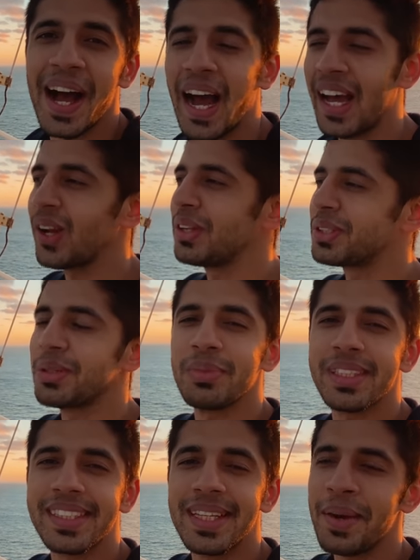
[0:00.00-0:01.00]
I'll also
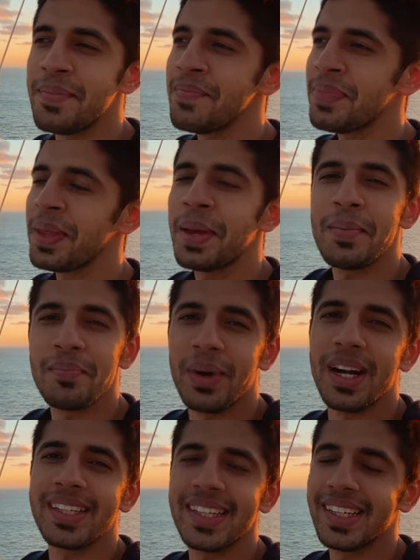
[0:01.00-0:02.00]
miss them,
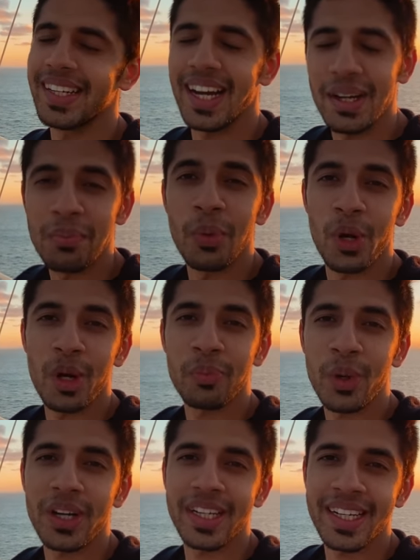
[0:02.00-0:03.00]
but more
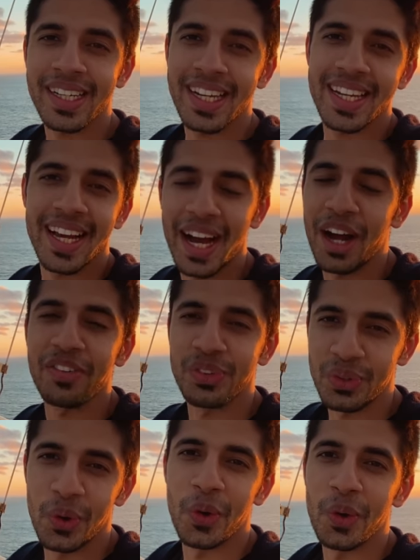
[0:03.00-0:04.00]
importantly, I have to
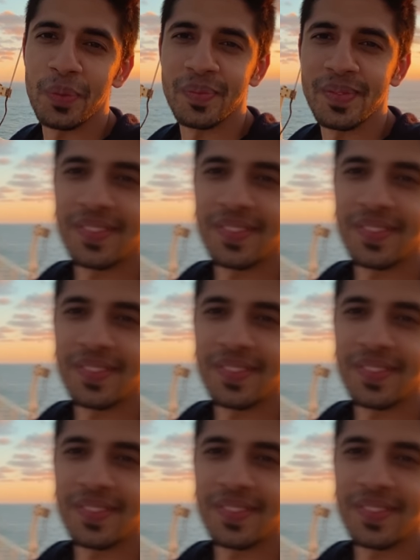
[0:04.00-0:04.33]
go home.